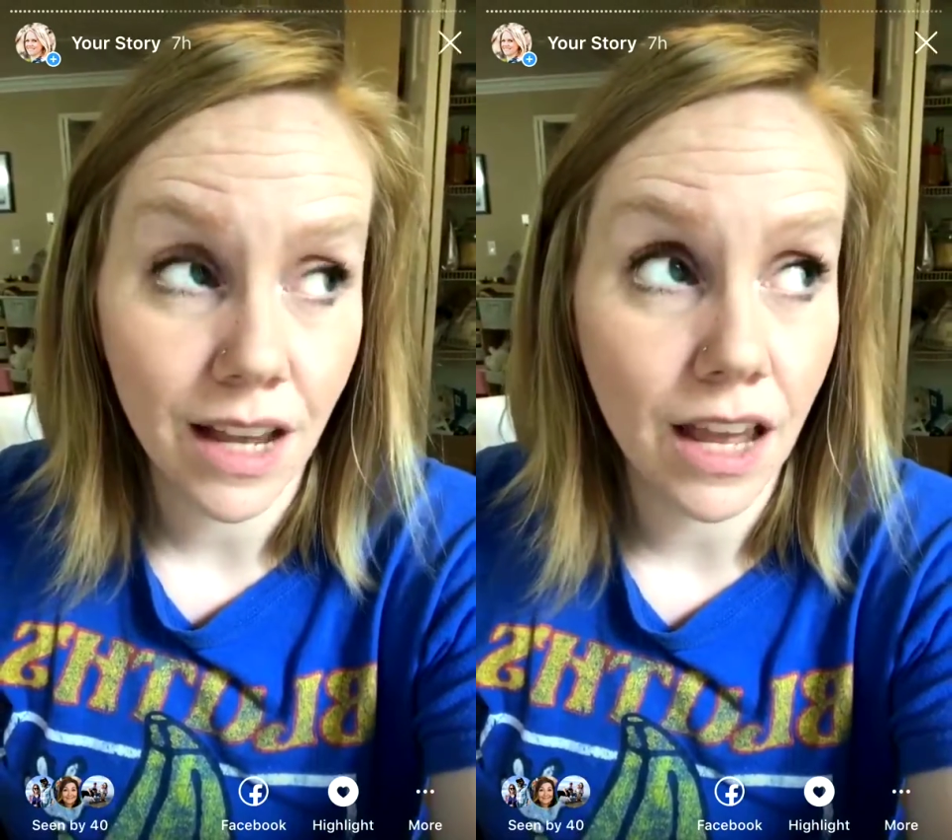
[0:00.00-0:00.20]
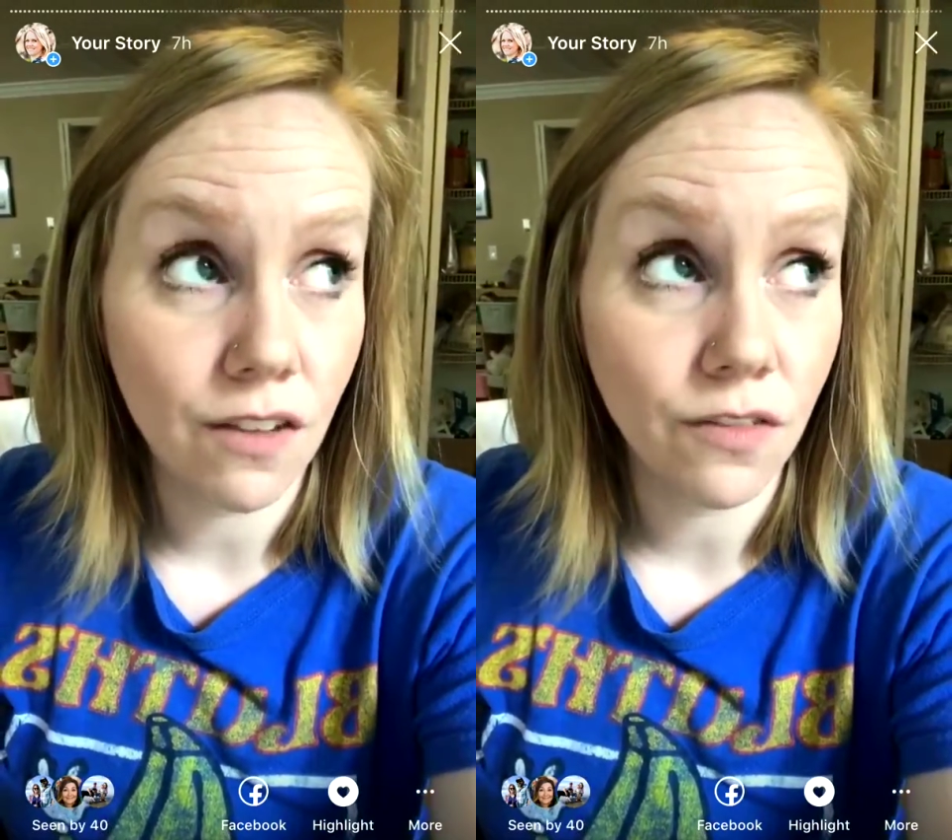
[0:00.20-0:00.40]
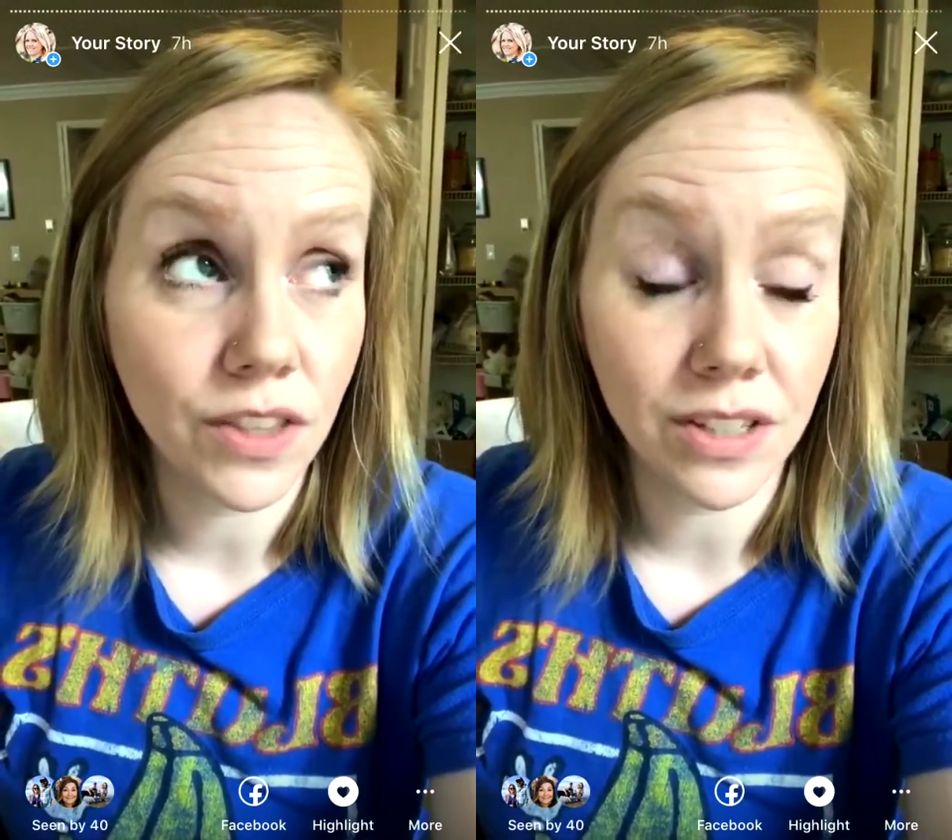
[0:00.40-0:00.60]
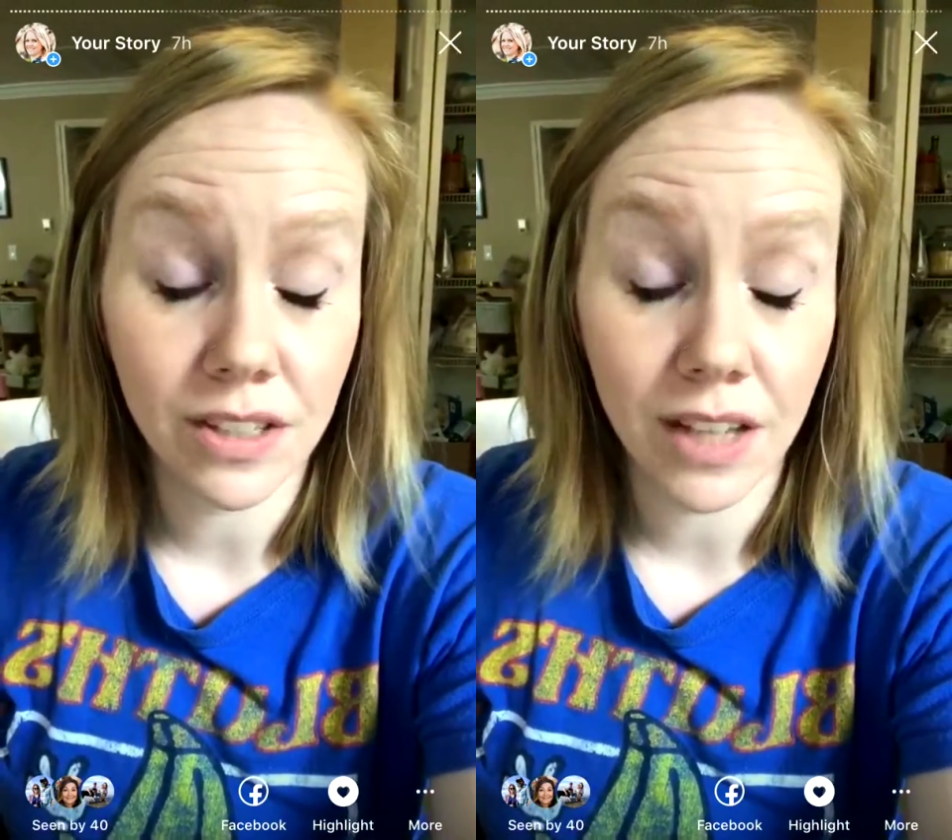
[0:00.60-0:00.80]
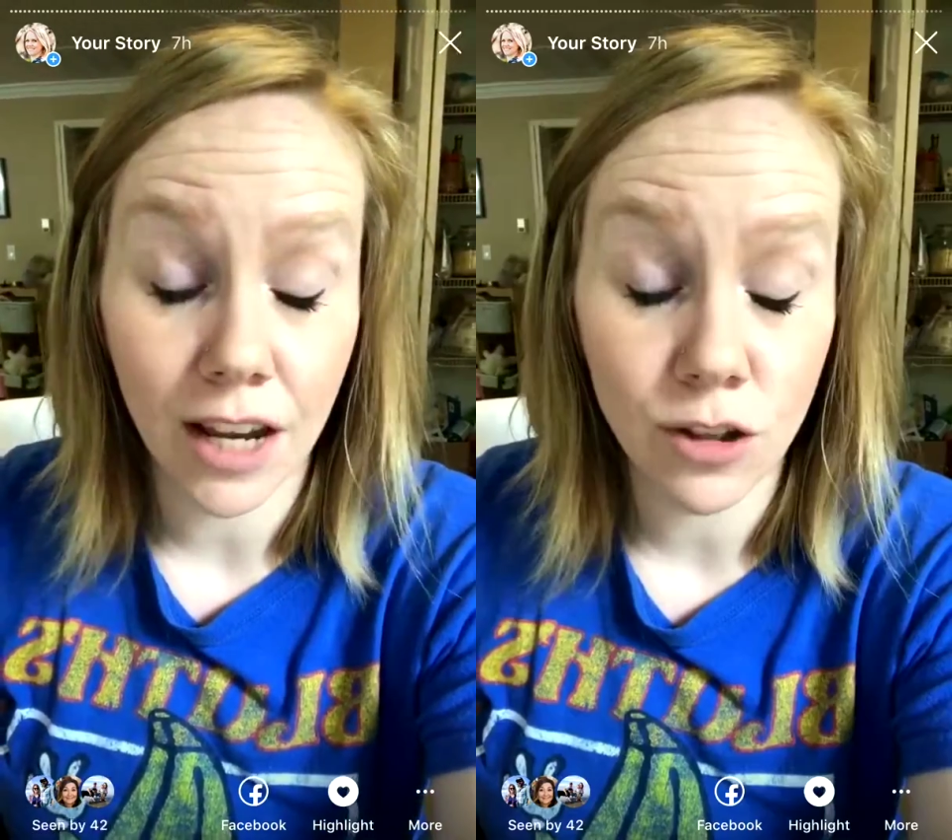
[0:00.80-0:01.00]
if the
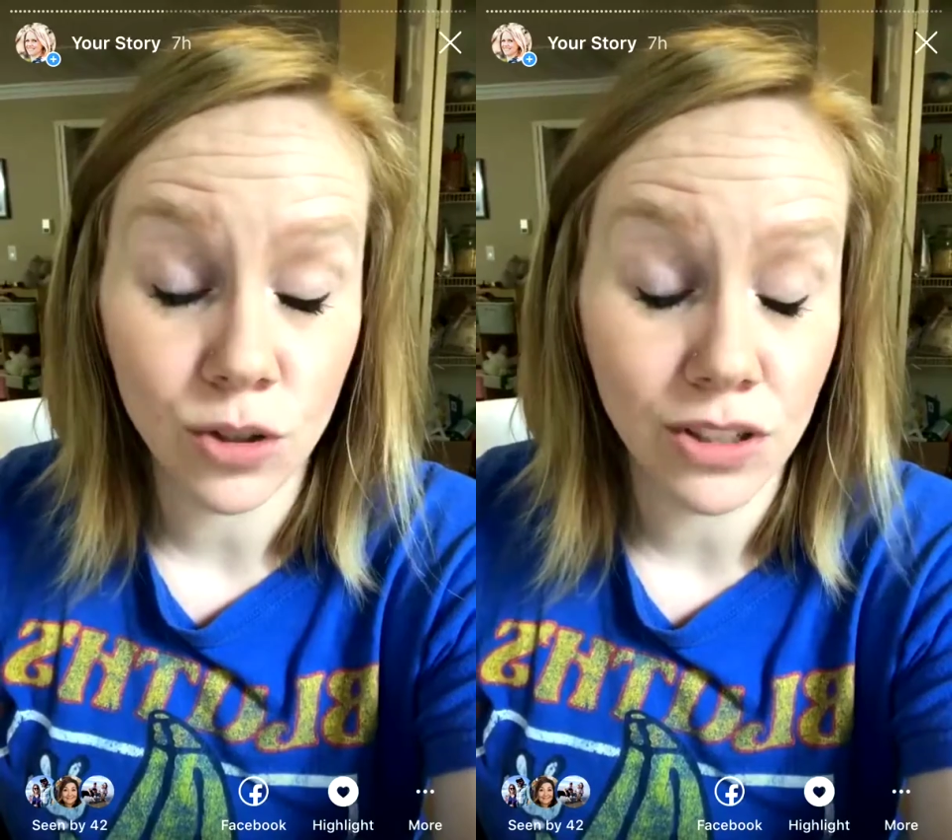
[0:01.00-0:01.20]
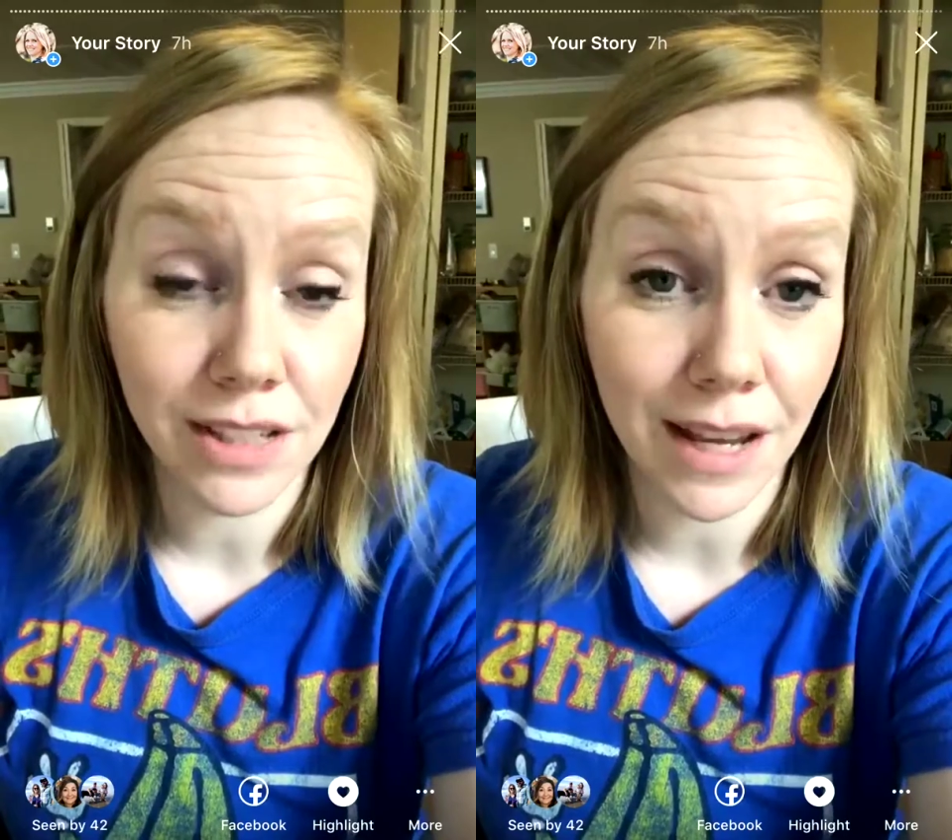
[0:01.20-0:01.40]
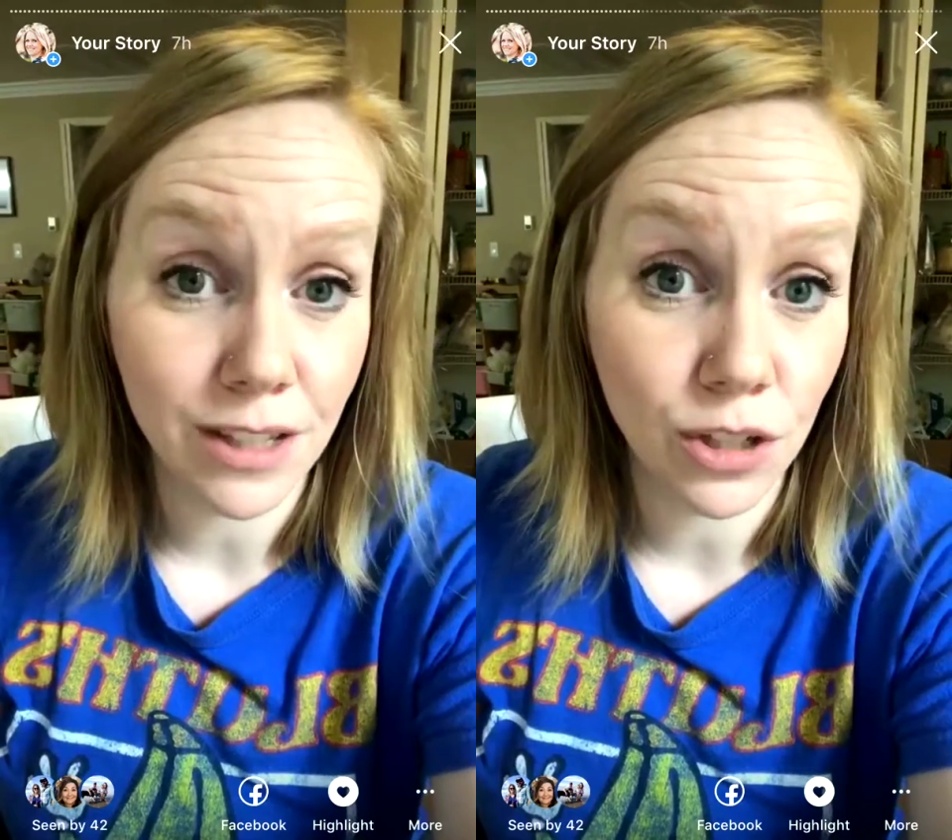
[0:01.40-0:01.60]
schedule says